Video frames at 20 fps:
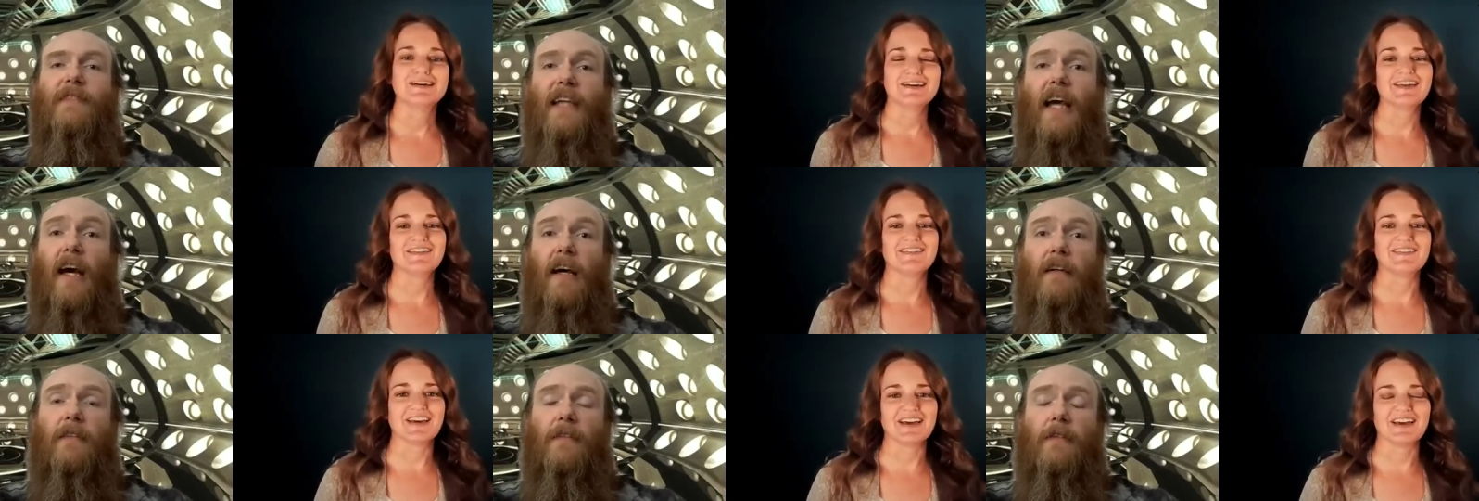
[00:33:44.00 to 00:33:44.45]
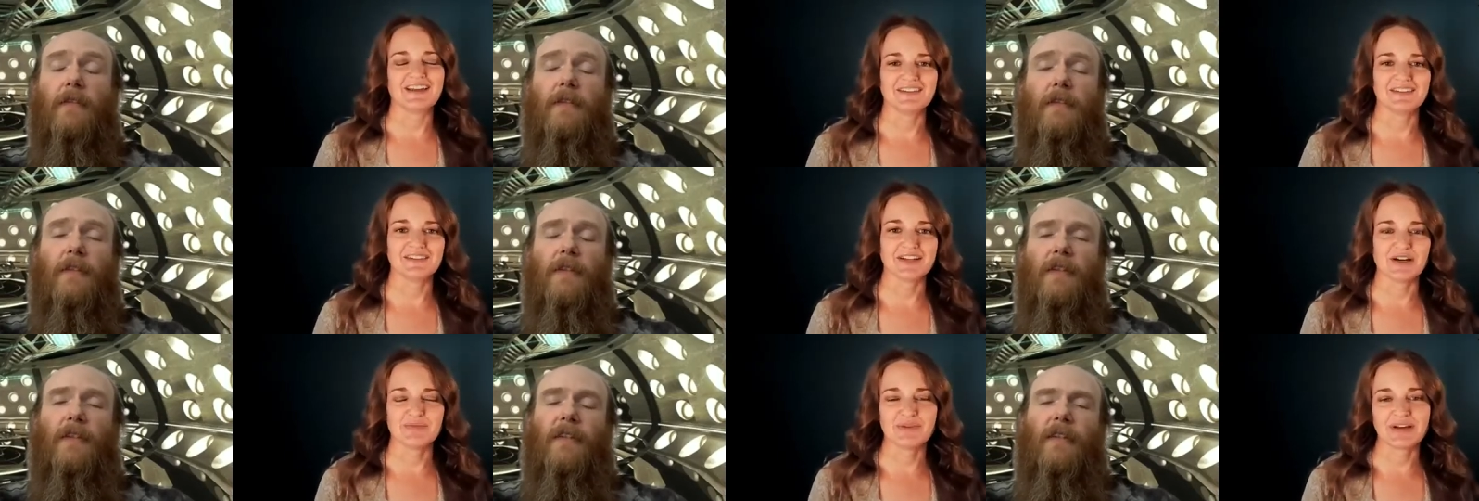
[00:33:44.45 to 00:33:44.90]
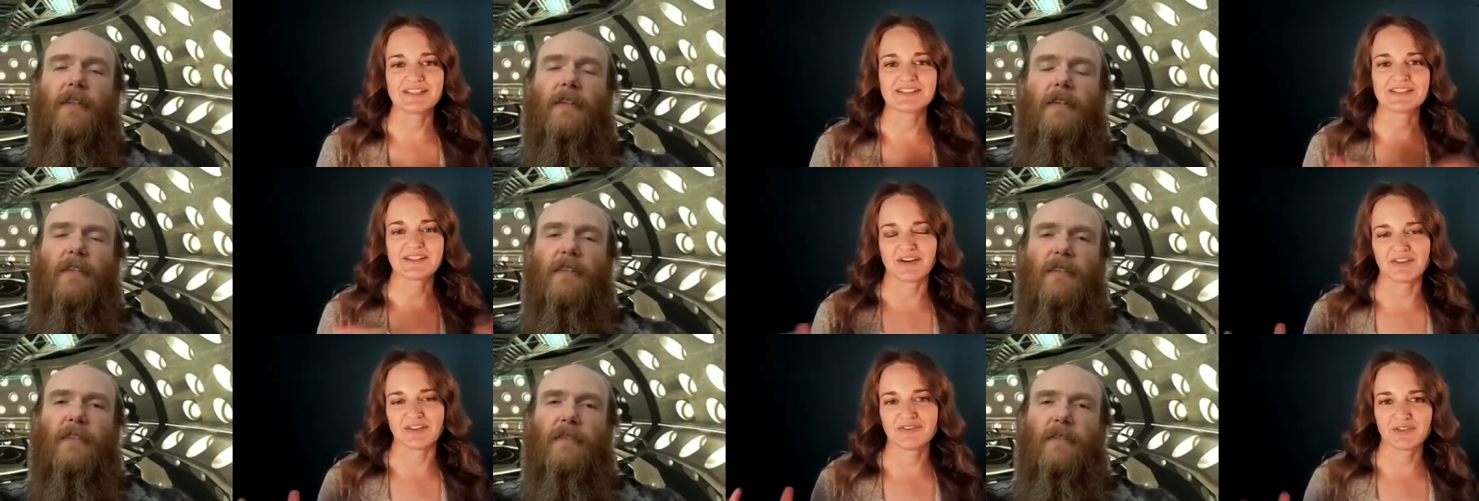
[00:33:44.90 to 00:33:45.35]
Speaker 1: Yeah. And then let
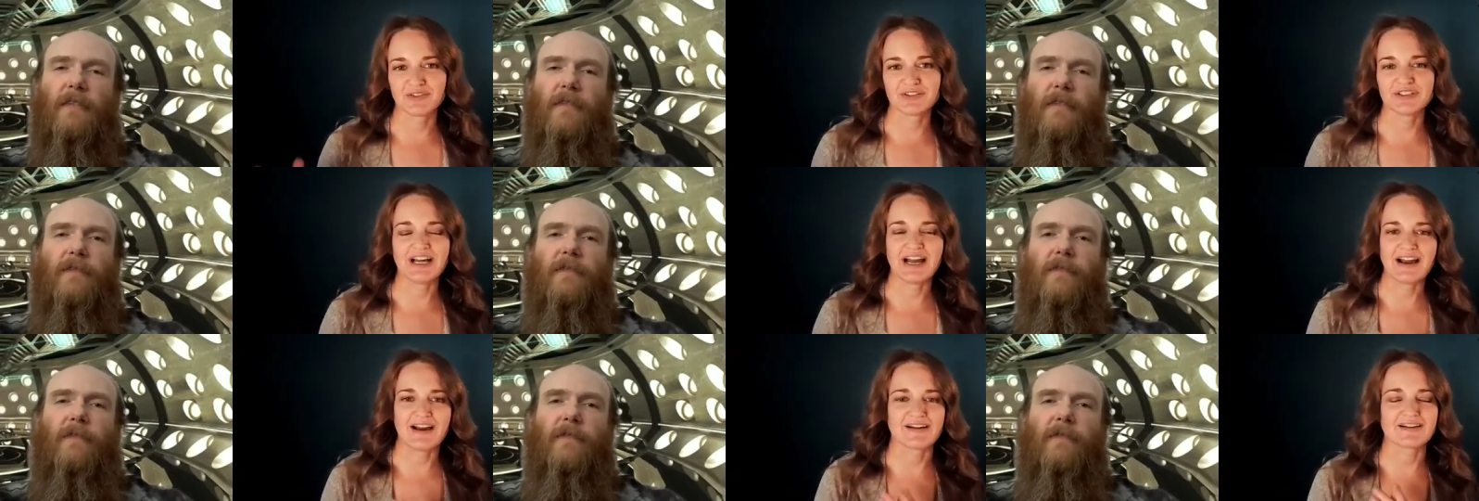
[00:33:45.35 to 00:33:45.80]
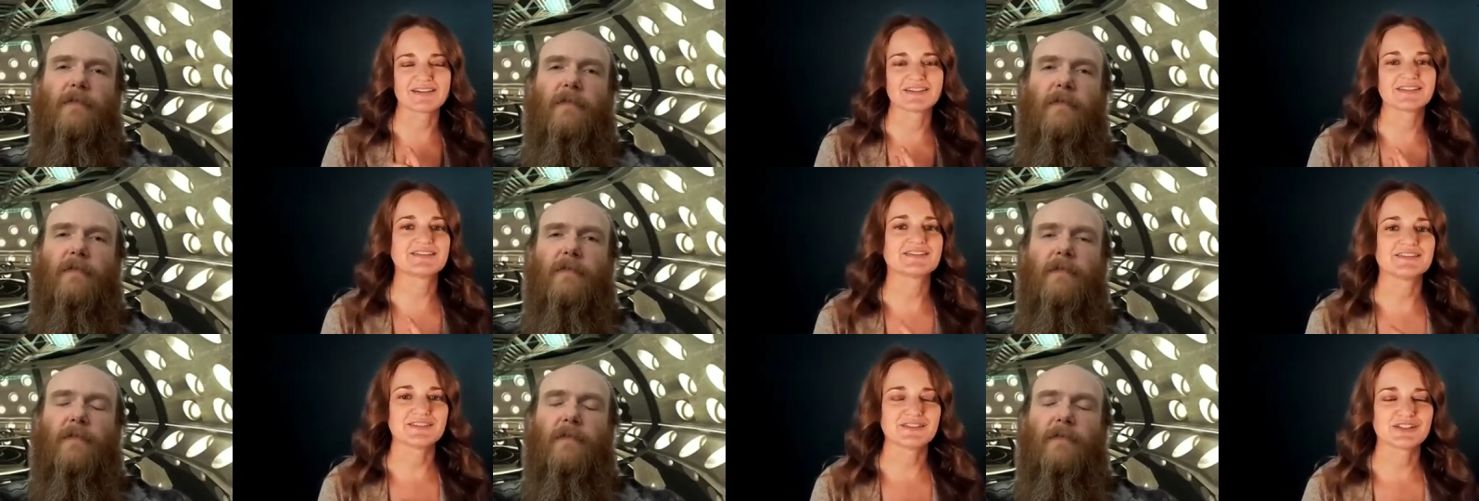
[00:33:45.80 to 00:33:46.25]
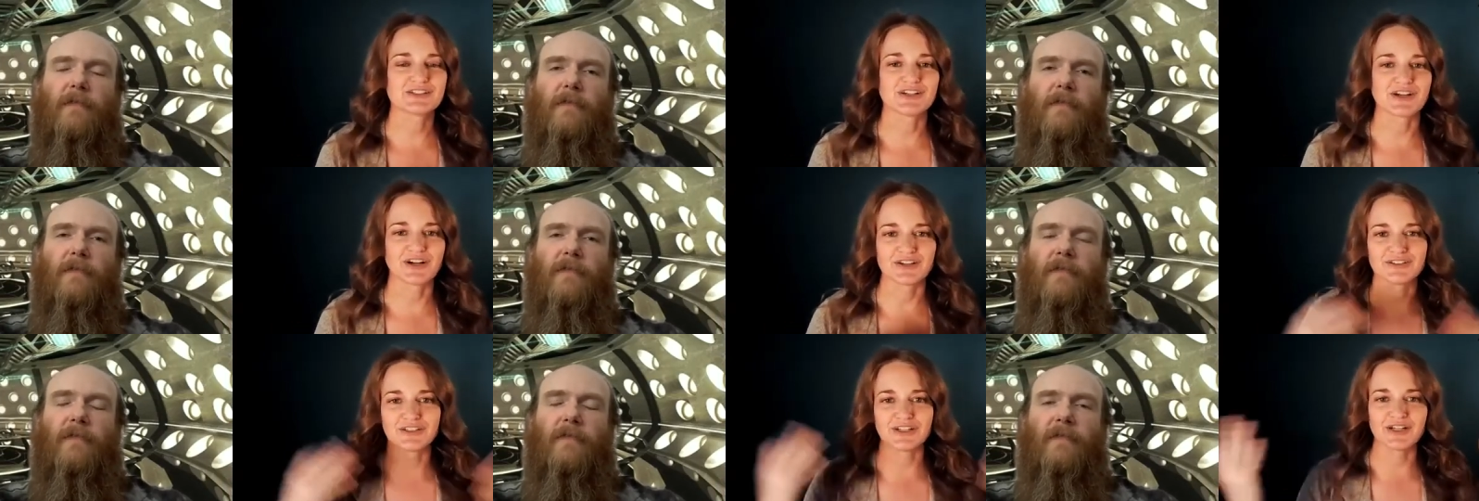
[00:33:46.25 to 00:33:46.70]
myself relax and
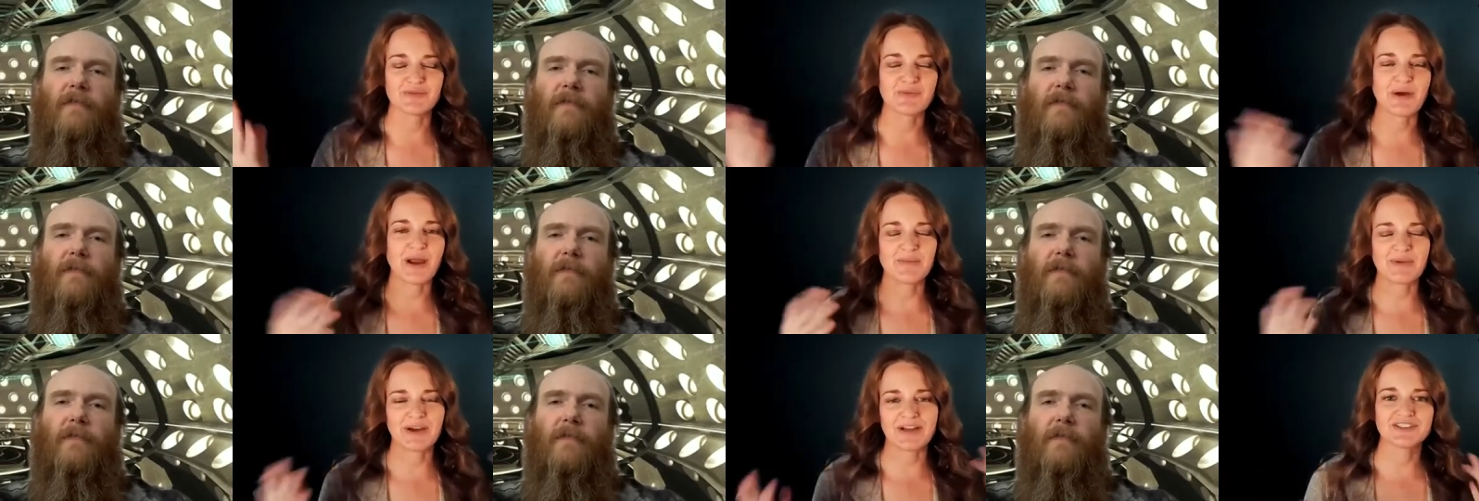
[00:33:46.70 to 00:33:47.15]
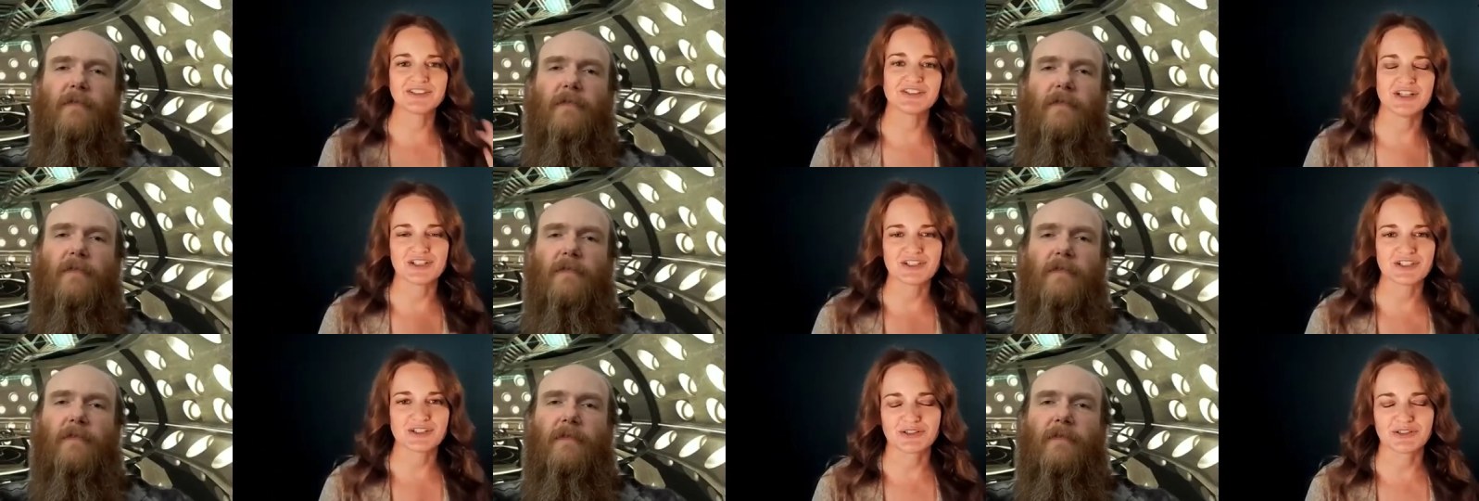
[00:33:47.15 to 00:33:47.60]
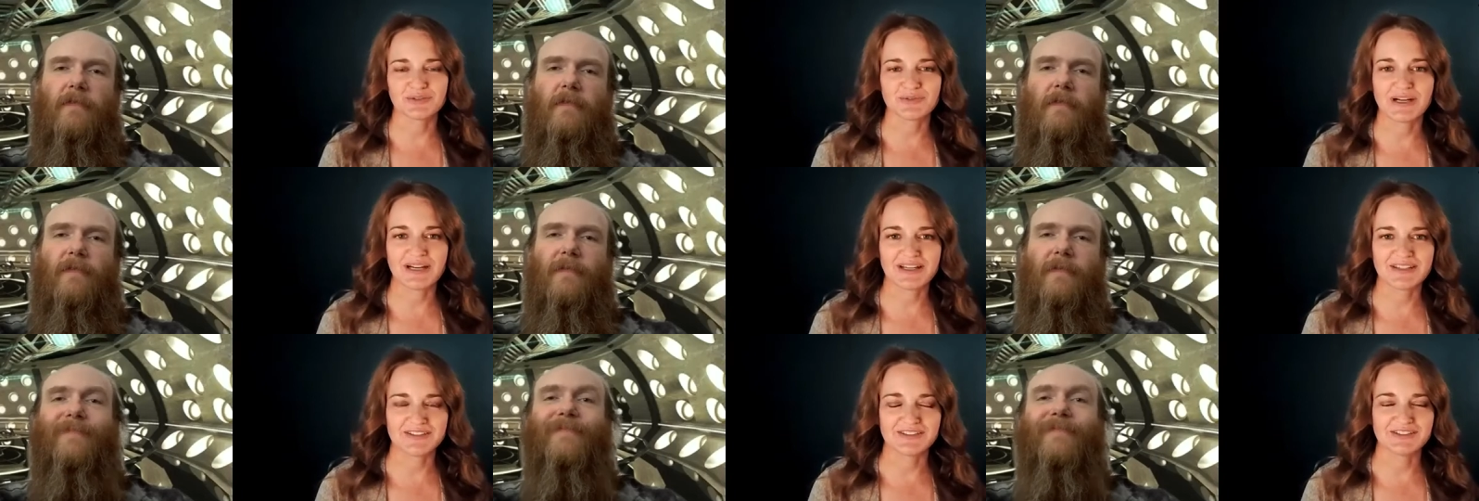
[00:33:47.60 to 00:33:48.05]
start letting my imagination go
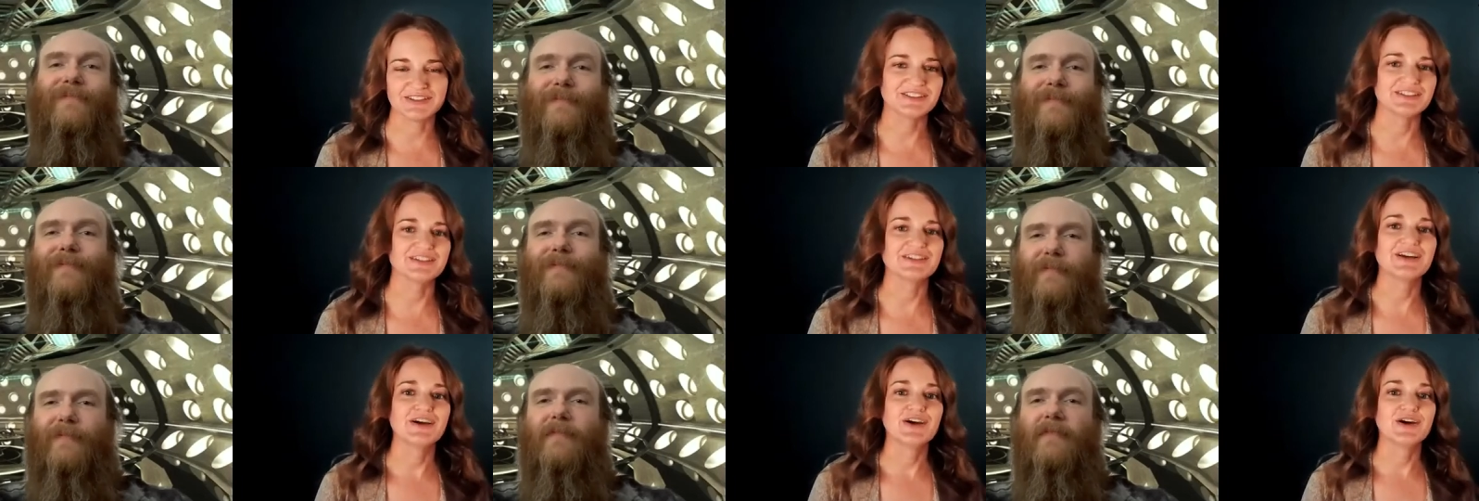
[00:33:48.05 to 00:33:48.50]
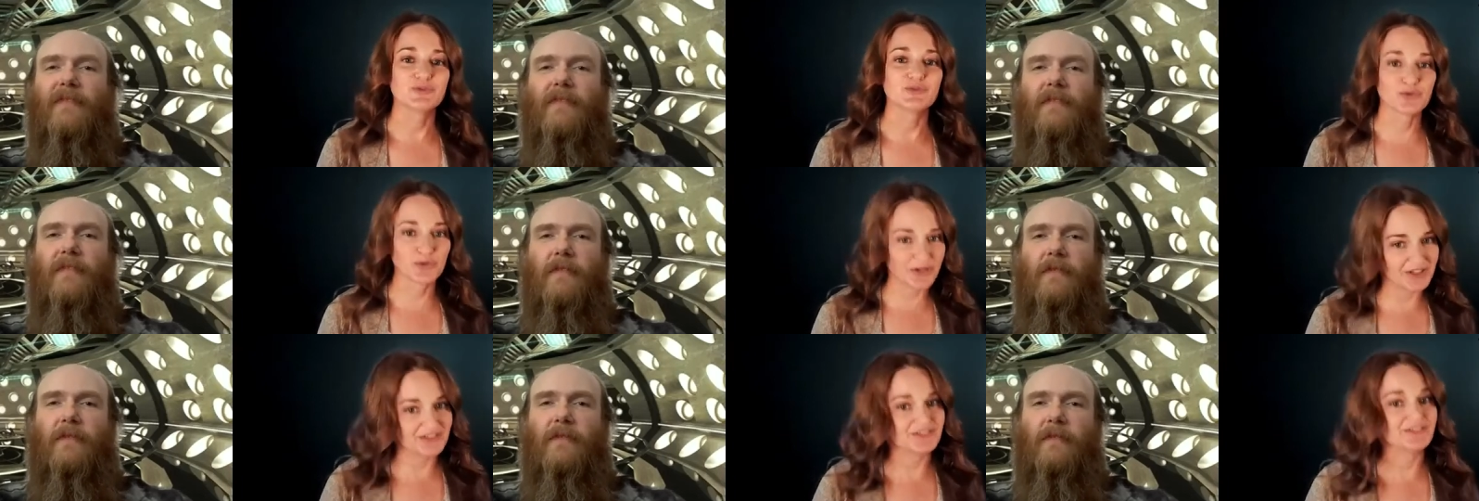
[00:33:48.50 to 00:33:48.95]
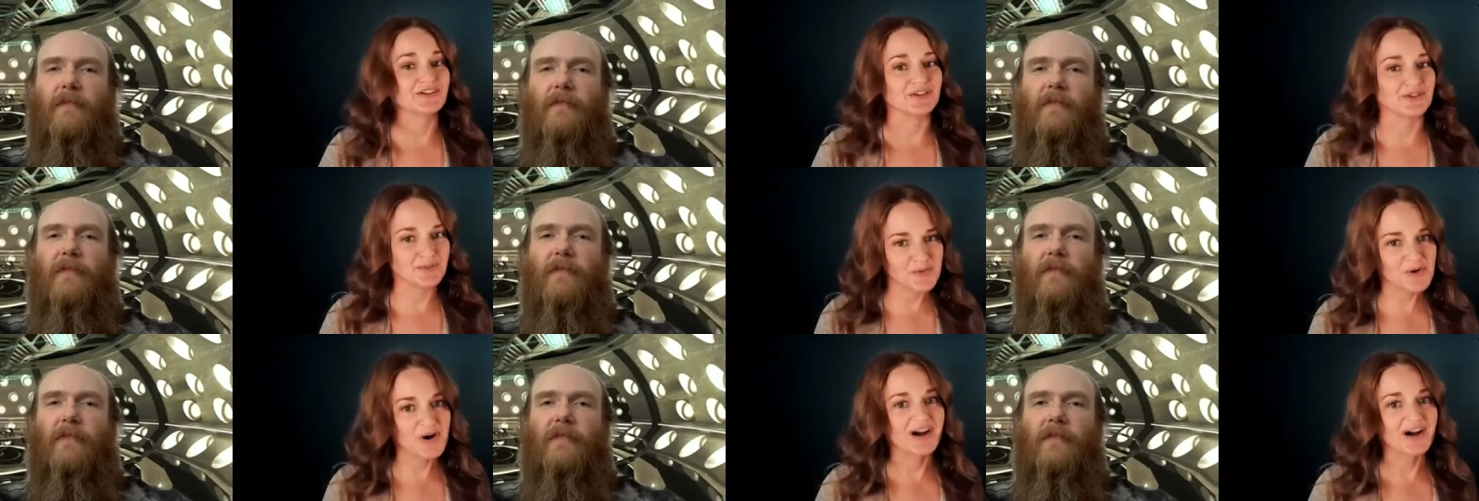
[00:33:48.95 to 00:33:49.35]
wild and really